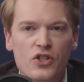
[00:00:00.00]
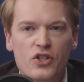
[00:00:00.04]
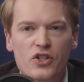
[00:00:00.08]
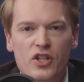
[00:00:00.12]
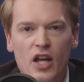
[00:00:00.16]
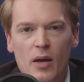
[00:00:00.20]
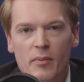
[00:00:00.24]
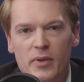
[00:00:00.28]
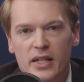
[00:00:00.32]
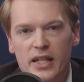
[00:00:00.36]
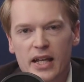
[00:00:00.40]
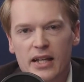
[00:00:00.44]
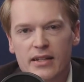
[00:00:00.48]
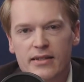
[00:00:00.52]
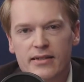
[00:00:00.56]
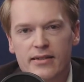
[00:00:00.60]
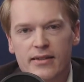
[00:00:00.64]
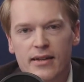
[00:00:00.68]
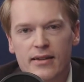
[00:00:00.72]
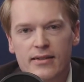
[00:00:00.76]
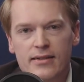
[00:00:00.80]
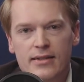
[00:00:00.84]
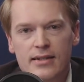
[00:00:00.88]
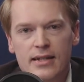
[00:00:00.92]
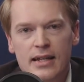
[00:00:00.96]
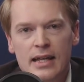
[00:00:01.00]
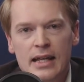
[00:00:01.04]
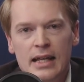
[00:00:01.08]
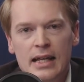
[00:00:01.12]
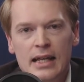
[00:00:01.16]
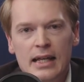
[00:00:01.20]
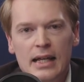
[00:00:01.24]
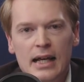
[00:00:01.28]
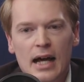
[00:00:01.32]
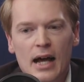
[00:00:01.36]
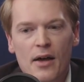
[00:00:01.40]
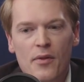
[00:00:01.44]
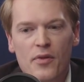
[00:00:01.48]
that come against us,
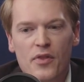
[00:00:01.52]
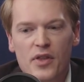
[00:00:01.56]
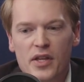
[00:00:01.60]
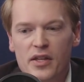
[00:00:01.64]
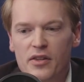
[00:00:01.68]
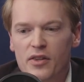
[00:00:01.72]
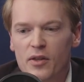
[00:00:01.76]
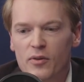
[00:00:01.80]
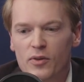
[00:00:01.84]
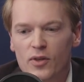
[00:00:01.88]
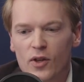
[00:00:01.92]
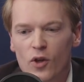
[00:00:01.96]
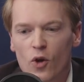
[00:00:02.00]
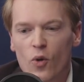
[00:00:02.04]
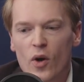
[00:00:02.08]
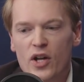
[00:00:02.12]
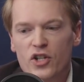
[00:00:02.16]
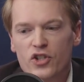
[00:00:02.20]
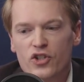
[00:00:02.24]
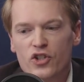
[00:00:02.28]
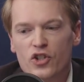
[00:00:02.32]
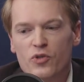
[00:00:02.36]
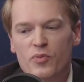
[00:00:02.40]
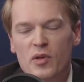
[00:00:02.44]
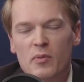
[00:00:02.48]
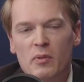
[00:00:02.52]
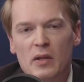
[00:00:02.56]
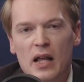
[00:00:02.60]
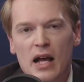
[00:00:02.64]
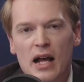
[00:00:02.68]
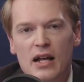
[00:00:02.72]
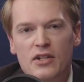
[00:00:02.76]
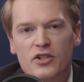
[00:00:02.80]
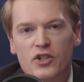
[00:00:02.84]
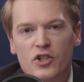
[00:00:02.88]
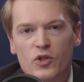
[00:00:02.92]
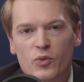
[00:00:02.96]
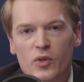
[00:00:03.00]
the questions people
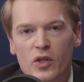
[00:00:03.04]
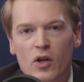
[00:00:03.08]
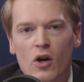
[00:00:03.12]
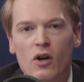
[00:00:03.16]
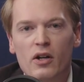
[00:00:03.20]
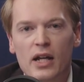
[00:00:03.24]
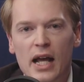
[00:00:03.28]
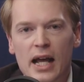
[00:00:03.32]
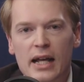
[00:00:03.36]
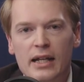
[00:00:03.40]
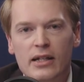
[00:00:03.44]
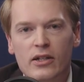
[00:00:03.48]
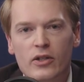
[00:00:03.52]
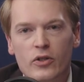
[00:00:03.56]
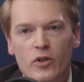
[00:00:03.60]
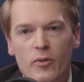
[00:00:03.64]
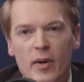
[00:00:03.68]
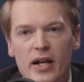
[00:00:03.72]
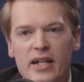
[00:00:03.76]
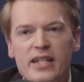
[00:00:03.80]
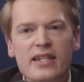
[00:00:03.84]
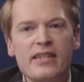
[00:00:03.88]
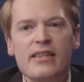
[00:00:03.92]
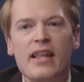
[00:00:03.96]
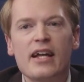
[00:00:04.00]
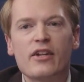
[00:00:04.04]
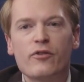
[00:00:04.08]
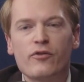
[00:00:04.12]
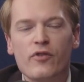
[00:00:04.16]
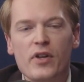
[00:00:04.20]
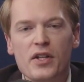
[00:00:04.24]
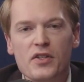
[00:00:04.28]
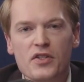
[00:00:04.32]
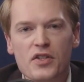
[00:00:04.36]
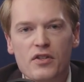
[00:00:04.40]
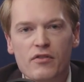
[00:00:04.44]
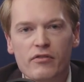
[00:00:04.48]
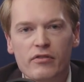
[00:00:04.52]
ask us with hot anger about, isn't that
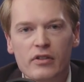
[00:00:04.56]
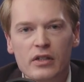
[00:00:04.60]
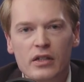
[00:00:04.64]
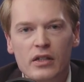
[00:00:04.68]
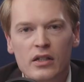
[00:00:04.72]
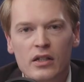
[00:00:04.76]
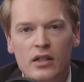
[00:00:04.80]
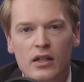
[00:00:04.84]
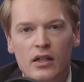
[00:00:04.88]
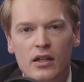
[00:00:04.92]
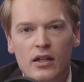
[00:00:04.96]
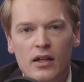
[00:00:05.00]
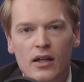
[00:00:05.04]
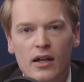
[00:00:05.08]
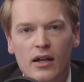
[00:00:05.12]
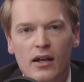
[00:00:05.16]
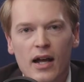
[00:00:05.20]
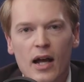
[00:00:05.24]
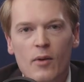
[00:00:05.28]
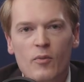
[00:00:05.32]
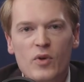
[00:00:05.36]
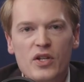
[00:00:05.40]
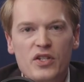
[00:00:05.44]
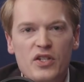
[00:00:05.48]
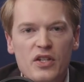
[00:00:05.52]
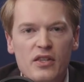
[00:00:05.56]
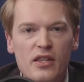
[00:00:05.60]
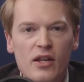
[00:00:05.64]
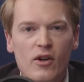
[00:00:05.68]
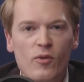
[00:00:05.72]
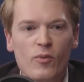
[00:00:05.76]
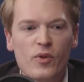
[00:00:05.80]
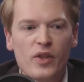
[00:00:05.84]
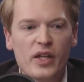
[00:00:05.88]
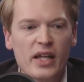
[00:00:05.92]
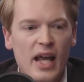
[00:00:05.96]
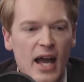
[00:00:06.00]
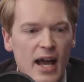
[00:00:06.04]
offensive? And we sit there
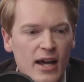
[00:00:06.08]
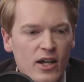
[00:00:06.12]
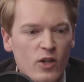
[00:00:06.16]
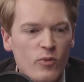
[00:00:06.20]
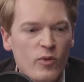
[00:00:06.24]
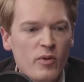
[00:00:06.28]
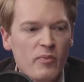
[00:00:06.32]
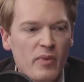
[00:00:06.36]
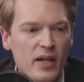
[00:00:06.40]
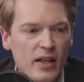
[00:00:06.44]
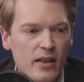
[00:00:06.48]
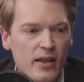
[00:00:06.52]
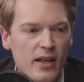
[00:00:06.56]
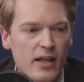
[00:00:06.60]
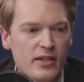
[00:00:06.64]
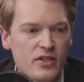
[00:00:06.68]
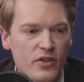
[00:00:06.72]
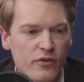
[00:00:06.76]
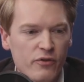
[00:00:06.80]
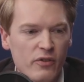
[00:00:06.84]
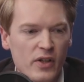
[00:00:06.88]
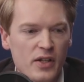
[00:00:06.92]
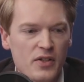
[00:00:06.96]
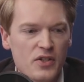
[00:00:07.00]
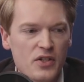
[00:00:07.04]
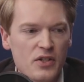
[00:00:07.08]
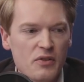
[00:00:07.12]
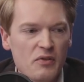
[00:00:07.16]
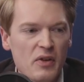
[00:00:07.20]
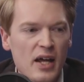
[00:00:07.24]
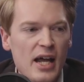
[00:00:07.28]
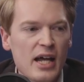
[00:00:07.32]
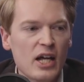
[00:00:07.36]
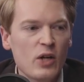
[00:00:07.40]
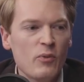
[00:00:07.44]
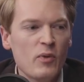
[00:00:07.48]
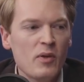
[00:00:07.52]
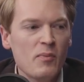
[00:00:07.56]
and we think, how can we be less offensive?
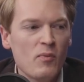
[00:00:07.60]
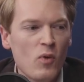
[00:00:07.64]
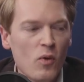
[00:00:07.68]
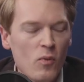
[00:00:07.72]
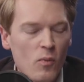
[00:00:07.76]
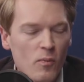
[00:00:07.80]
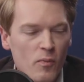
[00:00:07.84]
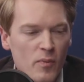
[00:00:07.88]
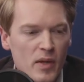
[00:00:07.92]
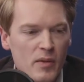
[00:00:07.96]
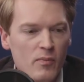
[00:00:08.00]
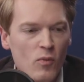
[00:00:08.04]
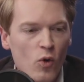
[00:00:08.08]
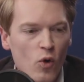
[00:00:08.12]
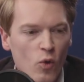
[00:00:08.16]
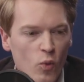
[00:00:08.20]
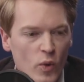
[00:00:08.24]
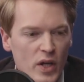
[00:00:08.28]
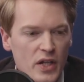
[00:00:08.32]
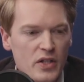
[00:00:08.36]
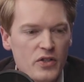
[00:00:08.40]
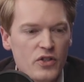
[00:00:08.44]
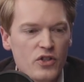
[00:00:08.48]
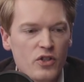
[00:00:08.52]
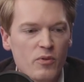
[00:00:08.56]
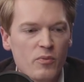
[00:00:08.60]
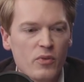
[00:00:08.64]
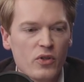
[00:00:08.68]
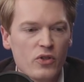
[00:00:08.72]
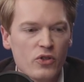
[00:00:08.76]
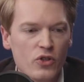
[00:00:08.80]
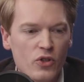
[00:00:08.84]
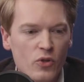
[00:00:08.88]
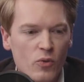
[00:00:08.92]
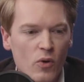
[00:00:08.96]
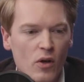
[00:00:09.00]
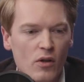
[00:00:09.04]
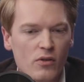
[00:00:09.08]
How can we be more winsome
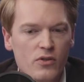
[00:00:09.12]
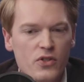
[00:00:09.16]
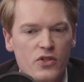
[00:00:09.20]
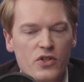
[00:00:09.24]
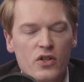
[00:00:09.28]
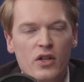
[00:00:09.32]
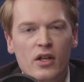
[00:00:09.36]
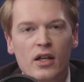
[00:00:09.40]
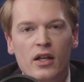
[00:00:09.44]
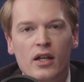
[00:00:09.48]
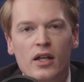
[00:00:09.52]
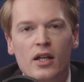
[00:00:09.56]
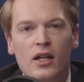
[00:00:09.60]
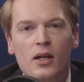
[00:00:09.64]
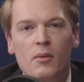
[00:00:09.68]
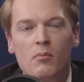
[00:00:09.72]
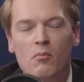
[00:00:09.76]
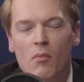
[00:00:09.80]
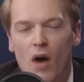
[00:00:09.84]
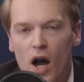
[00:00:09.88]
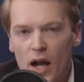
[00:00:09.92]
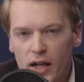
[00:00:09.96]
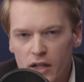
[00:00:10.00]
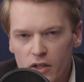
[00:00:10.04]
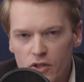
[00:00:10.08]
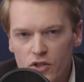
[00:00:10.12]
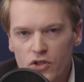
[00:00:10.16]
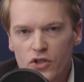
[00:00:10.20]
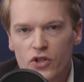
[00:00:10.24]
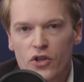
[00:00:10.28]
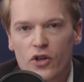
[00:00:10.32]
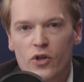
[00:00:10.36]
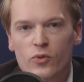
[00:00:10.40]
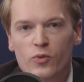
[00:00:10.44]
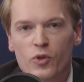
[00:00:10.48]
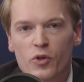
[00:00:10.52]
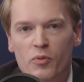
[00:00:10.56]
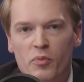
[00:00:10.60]
and nuanced? My
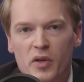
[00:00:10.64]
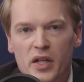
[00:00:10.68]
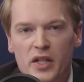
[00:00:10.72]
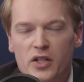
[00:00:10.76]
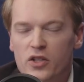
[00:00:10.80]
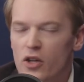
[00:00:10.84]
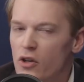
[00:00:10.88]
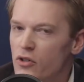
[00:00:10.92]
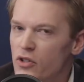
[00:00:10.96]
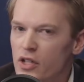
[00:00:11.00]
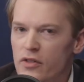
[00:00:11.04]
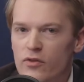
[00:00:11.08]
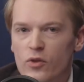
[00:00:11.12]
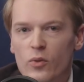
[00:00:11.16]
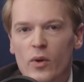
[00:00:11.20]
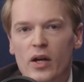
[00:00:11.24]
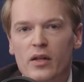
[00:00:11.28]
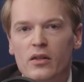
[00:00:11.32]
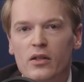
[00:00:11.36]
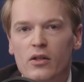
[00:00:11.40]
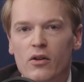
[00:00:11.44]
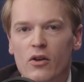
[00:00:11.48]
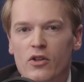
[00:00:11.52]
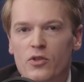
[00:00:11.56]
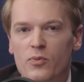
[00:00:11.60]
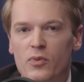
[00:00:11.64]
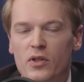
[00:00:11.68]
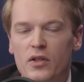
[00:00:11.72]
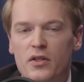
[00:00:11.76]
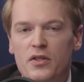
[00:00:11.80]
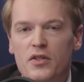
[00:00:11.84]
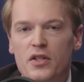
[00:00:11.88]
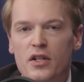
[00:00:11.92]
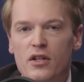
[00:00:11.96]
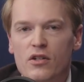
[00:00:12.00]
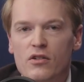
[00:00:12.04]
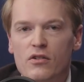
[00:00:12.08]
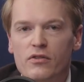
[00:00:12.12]
concern would be, don't give away the gospel
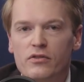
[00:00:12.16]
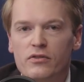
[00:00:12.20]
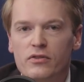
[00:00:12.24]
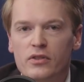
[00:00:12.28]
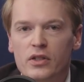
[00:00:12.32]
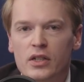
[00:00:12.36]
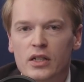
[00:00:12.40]
itself,